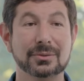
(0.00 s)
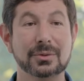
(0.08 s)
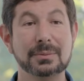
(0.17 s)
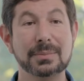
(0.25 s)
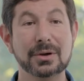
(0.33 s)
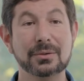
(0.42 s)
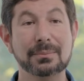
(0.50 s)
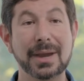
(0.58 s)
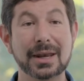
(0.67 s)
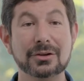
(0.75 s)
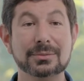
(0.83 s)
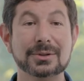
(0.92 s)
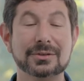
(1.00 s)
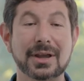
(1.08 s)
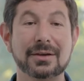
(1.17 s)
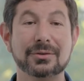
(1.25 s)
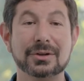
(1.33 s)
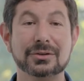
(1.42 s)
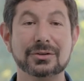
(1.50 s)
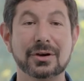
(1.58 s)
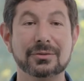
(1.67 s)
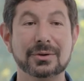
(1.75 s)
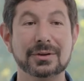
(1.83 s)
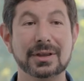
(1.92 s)
We build management scaffolding
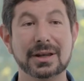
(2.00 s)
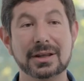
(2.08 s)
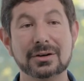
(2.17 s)
software that